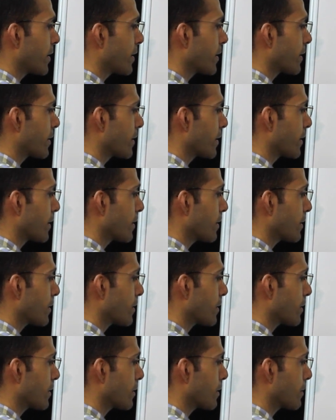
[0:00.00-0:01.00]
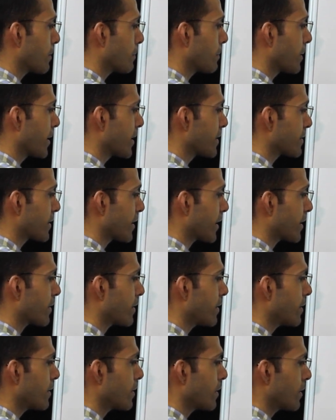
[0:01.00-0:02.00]
degree arc. Bisect
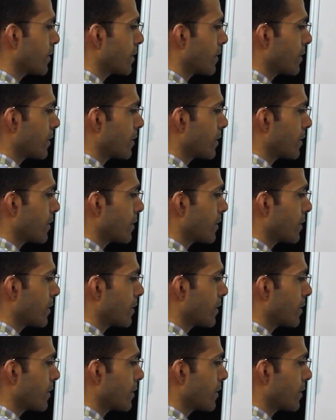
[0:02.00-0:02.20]
it.